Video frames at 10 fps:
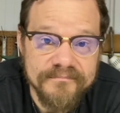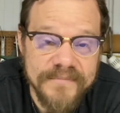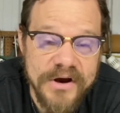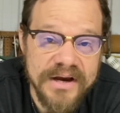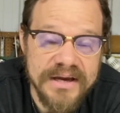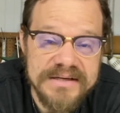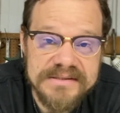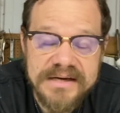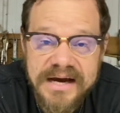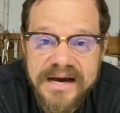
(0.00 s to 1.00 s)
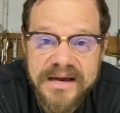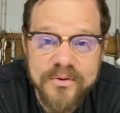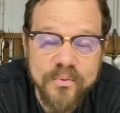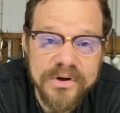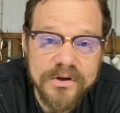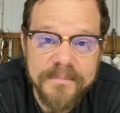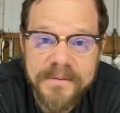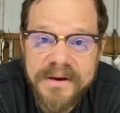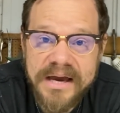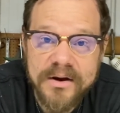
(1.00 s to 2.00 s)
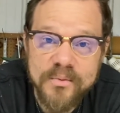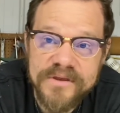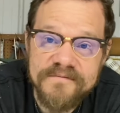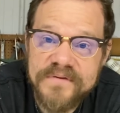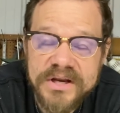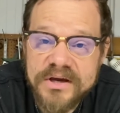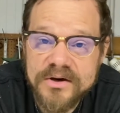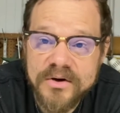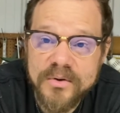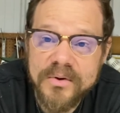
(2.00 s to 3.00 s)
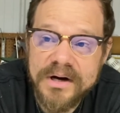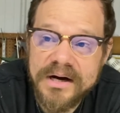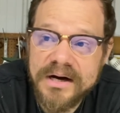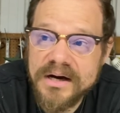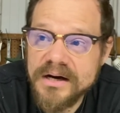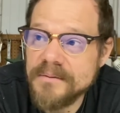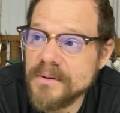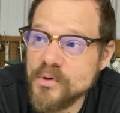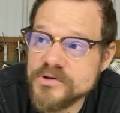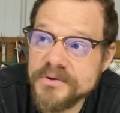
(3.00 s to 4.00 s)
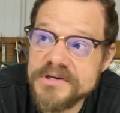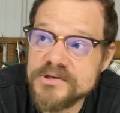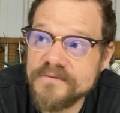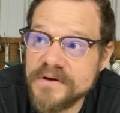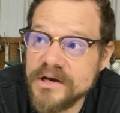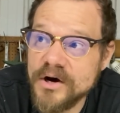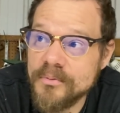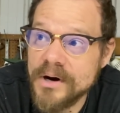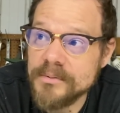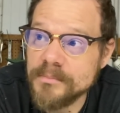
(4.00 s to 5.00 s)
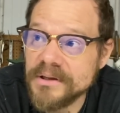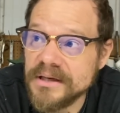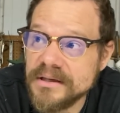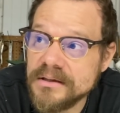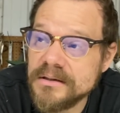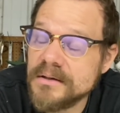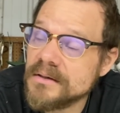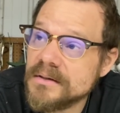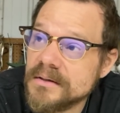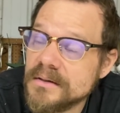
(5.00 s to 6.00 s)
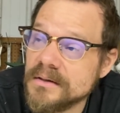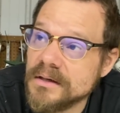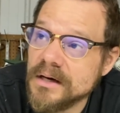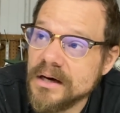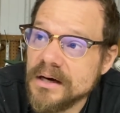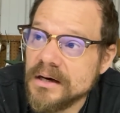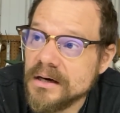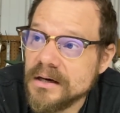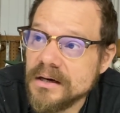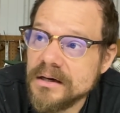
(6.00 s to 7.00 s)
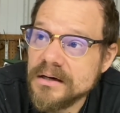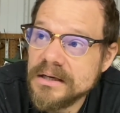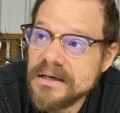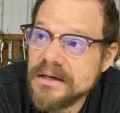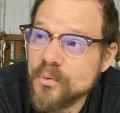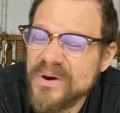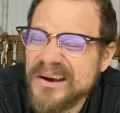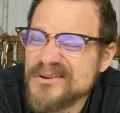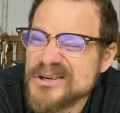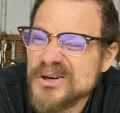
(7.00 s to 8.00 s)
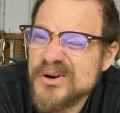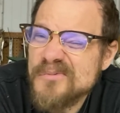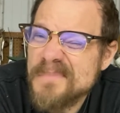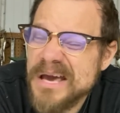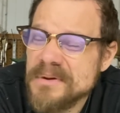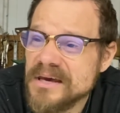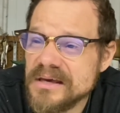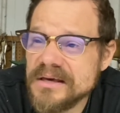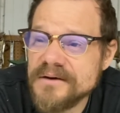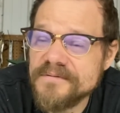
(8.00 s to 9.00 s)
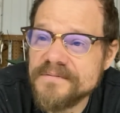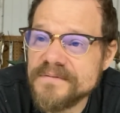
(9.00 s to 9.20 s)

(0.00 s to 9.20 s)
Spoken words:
All right, guys, I will be back with a video, a more traditional video, probably in a week or two, maybe, if